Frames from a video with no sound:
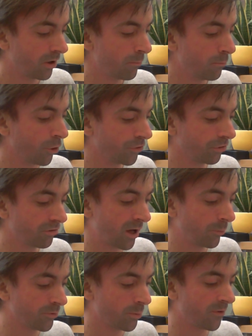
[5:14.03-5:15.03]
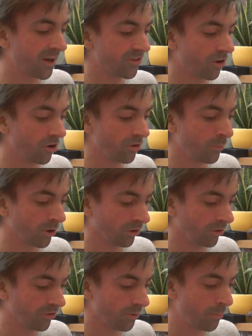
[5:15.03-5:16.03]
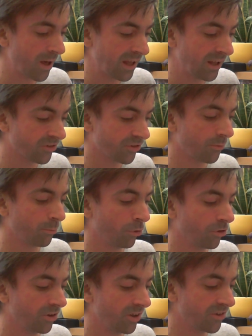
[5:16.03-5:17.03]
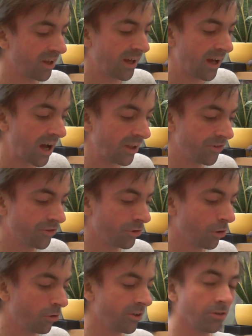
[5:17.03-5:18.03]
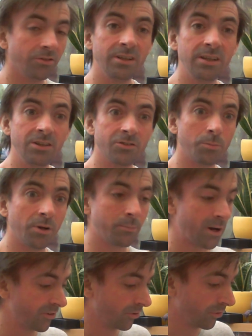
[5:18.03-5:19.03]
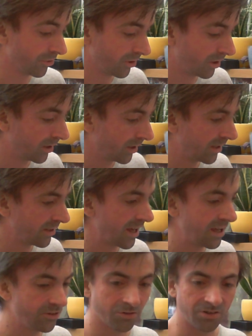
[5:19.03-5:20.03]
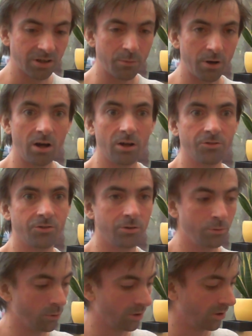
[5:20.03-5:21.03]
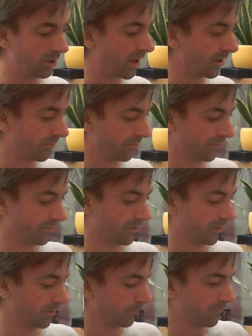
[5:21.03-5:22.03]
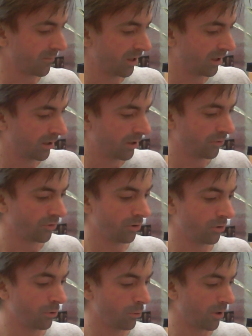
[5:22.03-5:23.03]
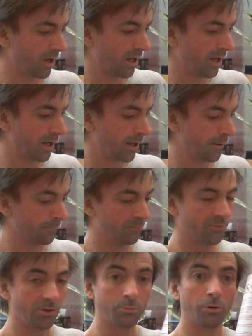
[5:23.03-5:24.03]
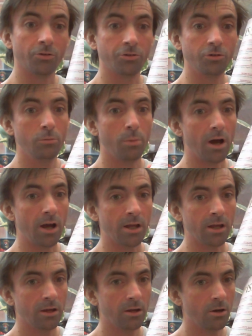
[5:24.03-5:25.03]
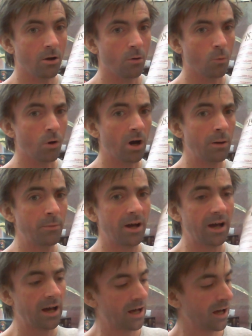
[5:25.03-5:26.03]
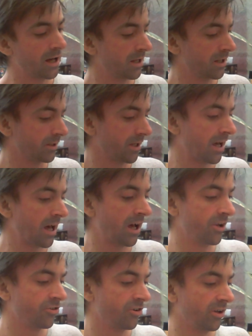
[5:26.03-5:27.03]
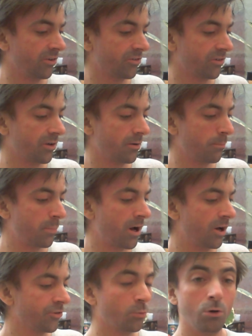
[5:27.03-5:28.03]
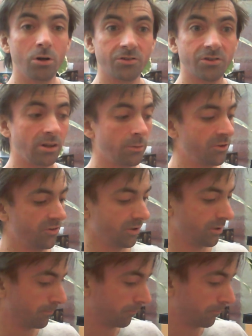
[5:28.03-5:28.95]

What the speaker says: Mortal Realms provides all the models, paints, brushes, and story you'll need to bring battles in the Age of Sigmar to life. So it's brought to you by Warhammer and Hatchet Partworks Limited.